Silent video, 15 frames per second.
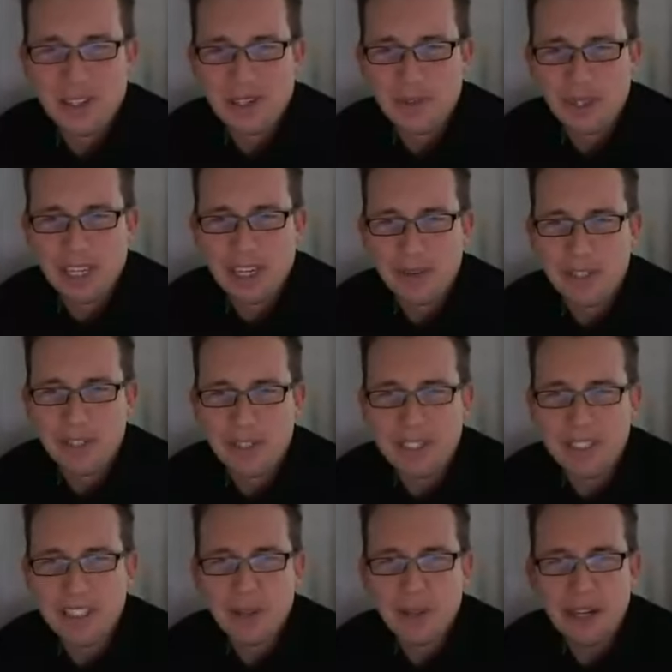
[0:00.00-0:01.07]
Cool. Well, we can't
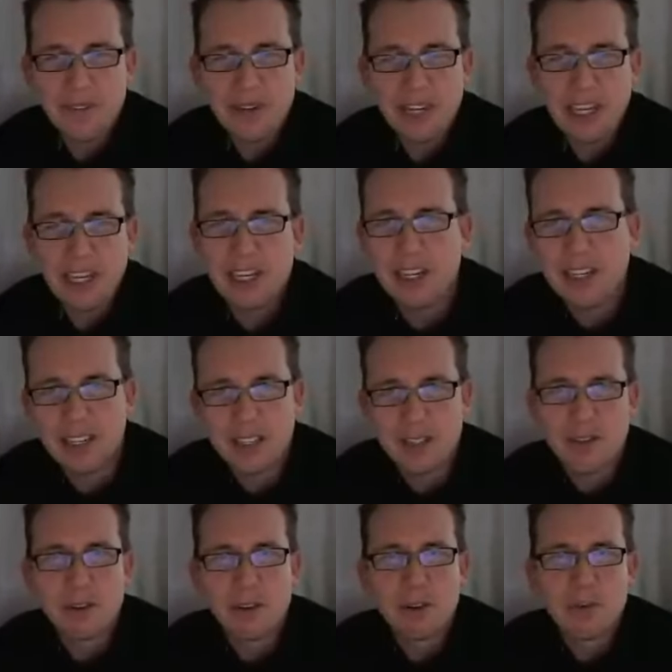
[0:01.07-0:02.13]
wait to see. Do you have
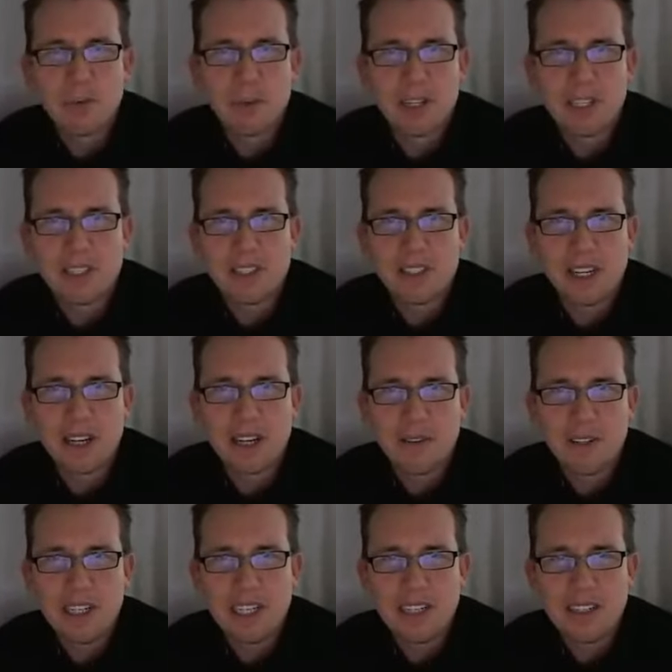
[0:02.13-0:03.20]
a Google Plus
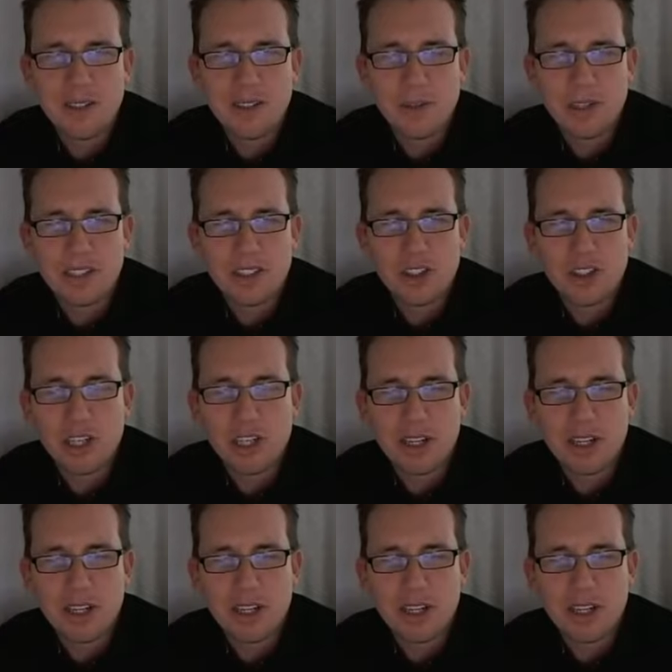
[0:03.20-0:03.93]
discovery you want